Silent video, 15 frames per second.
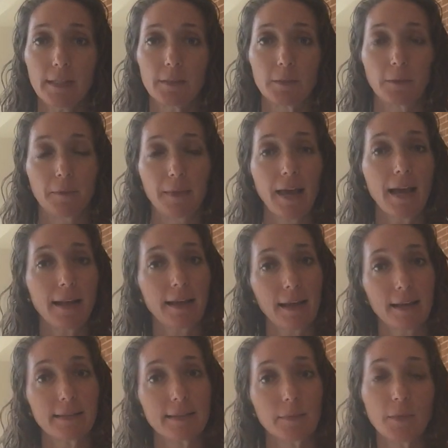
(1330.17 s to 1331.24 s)
So that
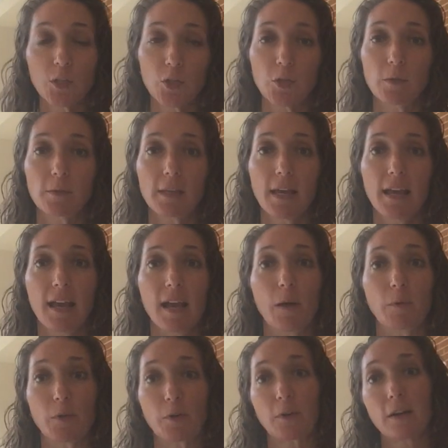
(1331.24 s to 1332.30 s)
had some issues. And when you're